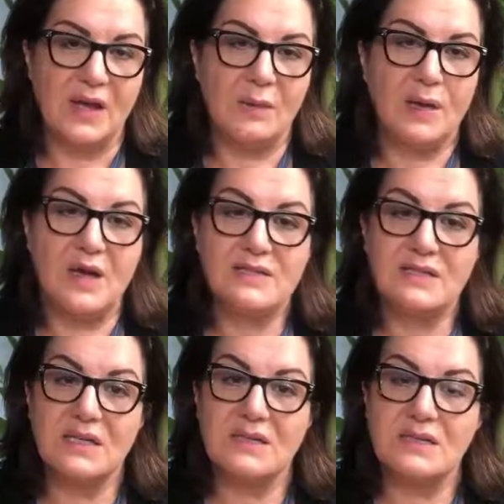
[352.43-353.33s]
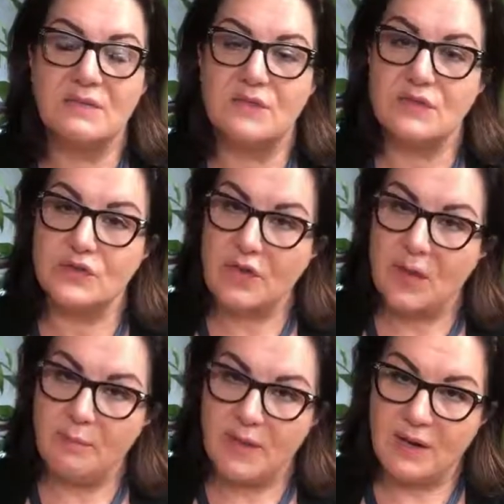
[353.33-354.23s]
I'm asking them to
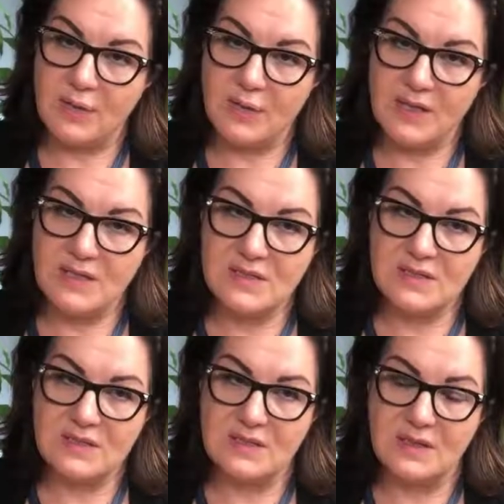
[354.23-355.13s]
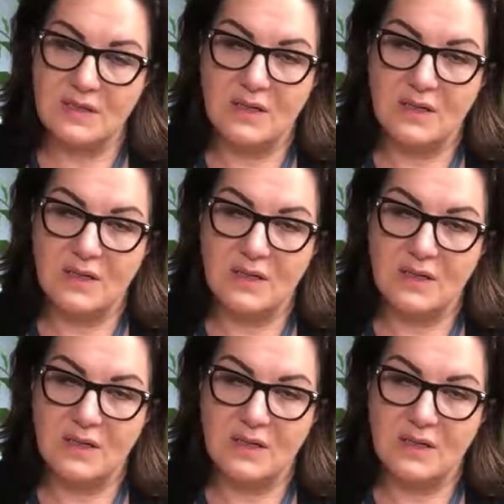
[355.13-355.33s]
try better ways,